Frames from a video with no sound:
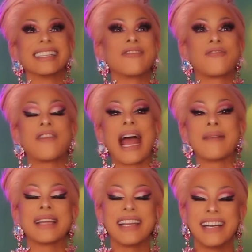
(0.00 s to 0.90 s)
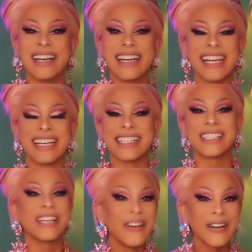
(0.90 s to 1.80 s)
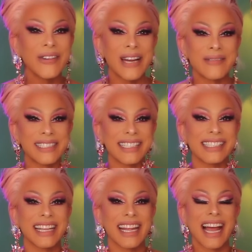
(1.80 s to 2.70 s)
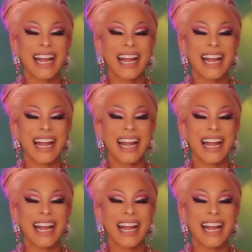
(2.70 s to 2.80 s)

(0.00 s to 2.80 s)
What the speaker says: familyhood. It is so incredible to see.